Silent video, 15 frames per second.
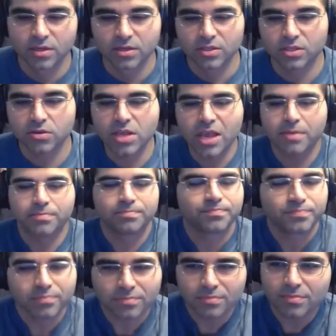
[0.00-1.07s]
So yeah.
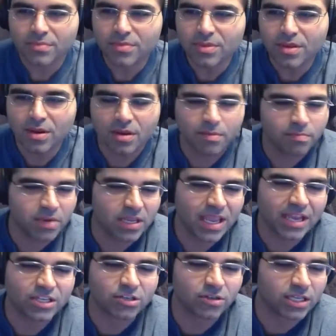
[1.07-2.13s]
But
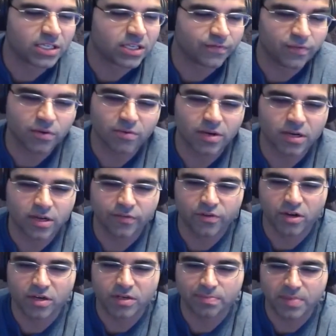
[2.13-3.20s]
yeah, 2 likes if you're
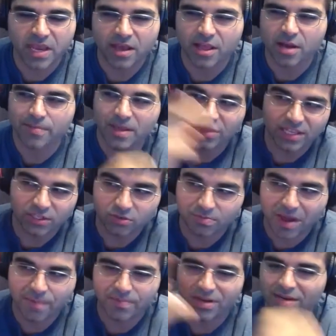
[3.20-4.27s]
gonna bail out, man, thanks for
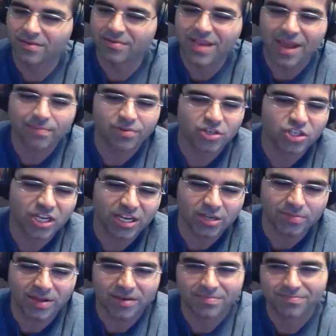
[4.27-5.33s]
popping in. I appreciate you,
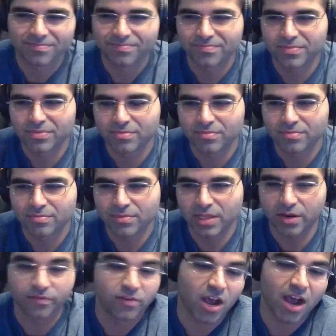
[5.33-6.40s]
man.
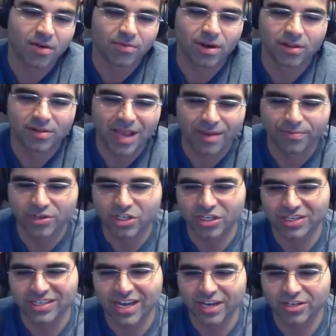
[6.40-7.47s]
And if not, well, I appreciate
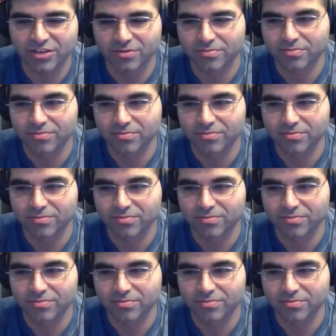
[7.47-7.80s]
you staying too.